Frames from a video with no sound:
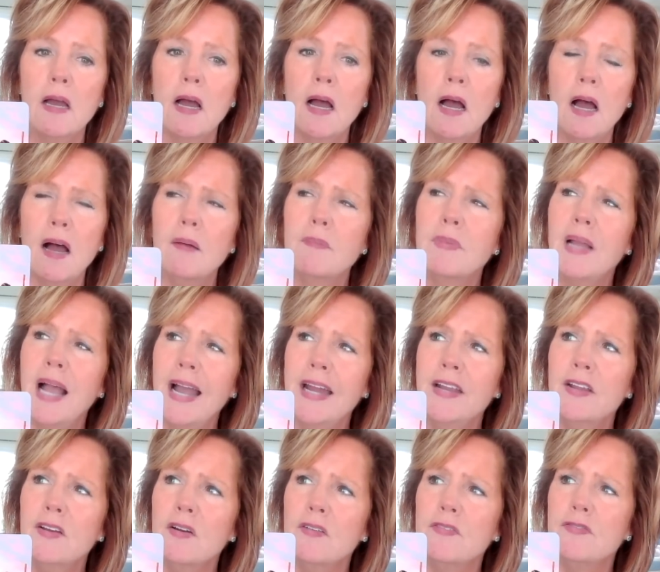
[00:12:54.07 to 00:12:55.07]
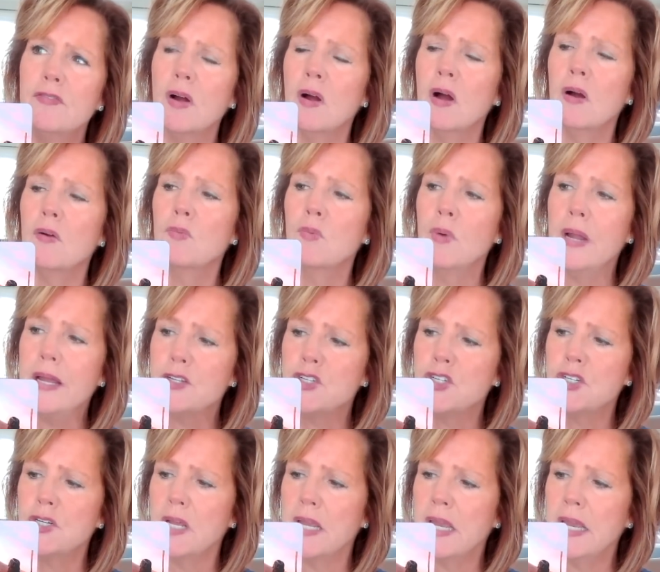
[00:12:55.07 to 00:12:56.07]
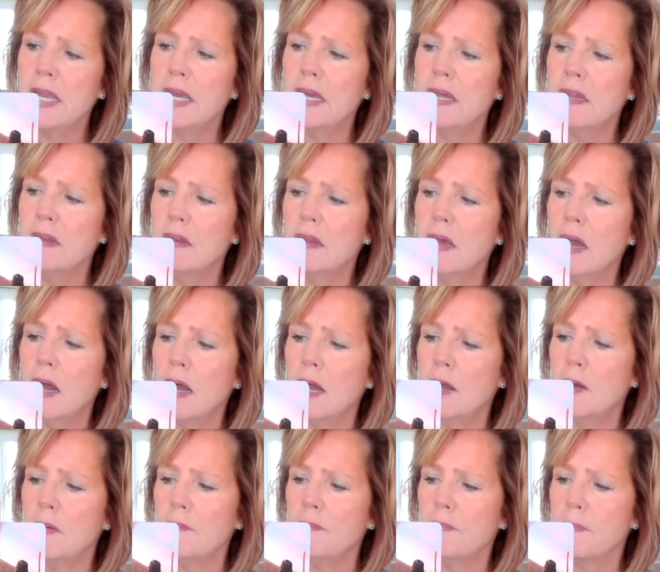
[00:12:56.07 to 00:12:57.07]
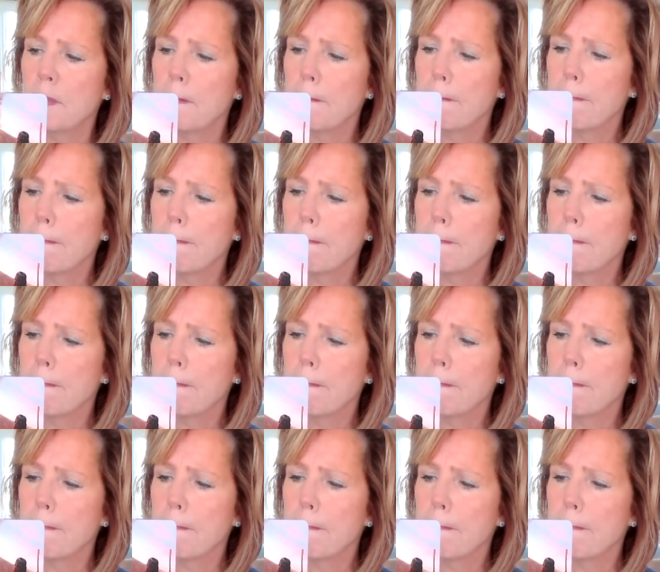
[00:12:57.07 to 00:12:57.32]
um, kind of uh, rich in um,